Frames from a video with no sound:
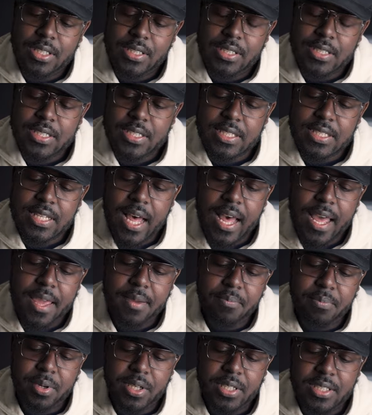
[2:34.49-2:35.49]

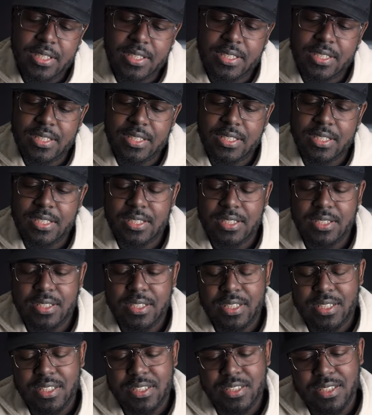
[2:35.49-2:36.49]
side buttons,
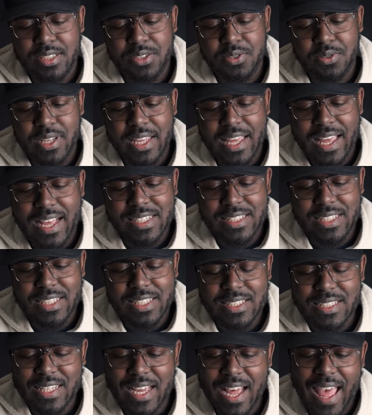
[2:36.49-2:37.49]
these little
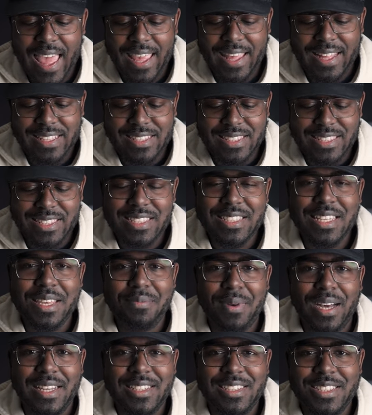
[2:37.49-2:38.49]
gaskets, I can see
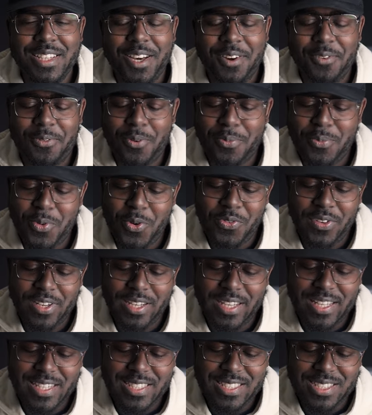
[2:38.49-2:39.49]
myself
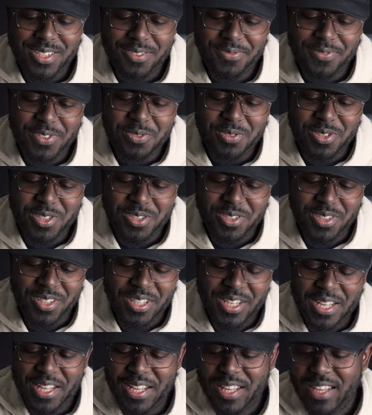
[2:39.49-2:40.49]
removing these in the future
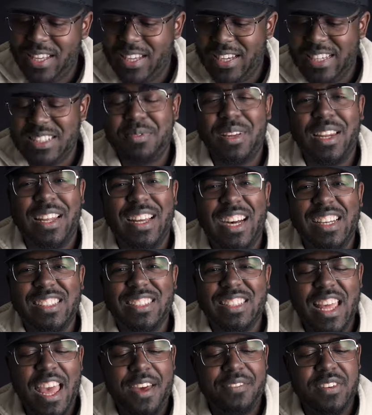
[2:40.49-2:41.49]
because I'm gonna
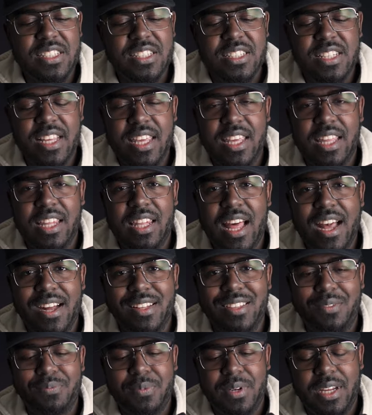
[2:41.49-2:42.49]
constantly have this thing
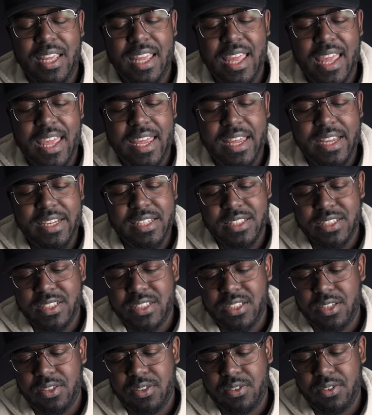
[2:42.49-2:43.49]
locked up in a cage,
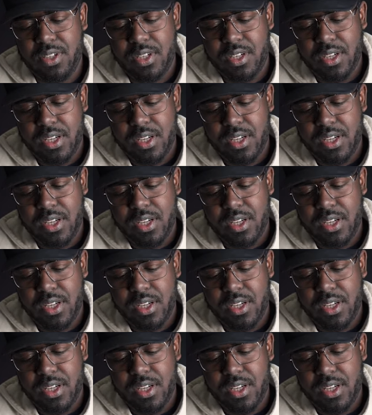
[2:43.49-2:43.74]
so